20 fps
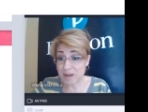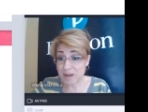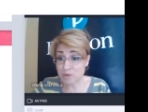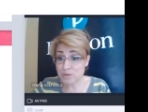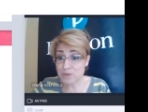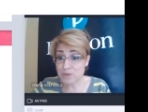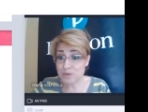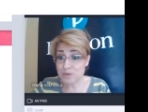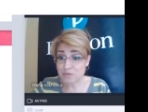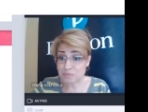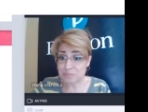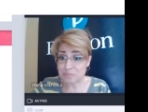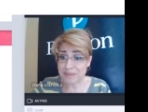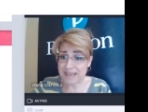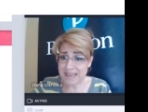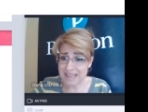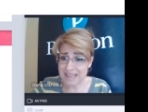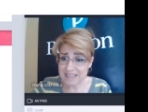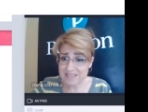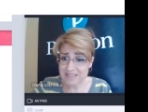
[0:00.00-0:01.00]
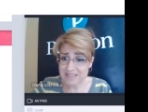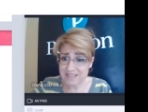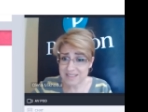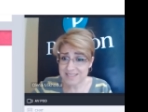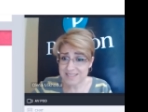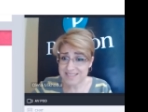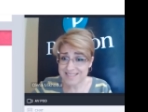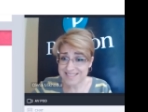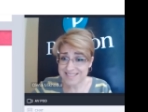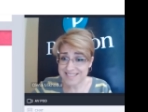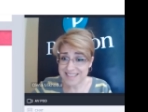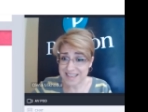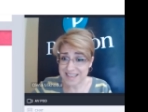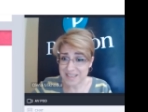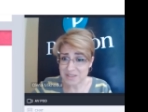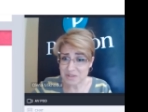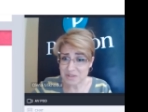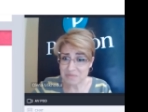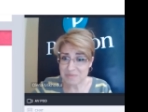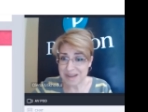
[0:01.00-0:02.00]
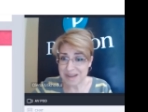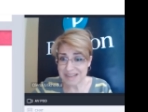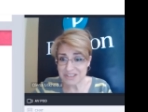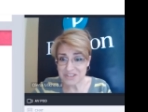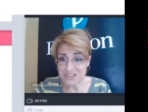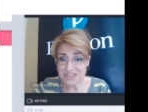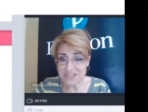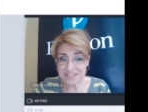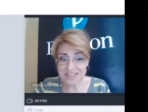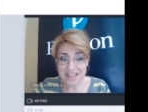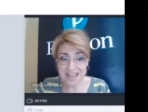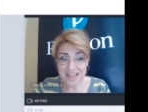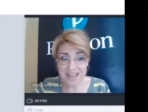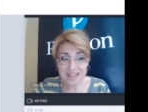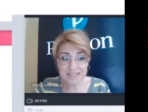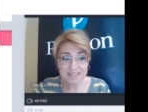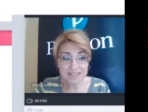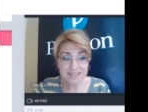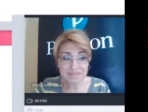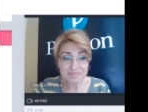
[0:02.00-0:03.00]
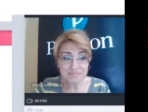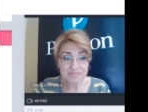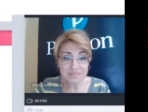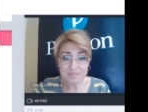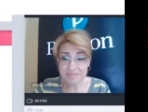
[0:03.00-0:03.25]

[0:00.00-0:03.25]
out of bed? Can you imagine that?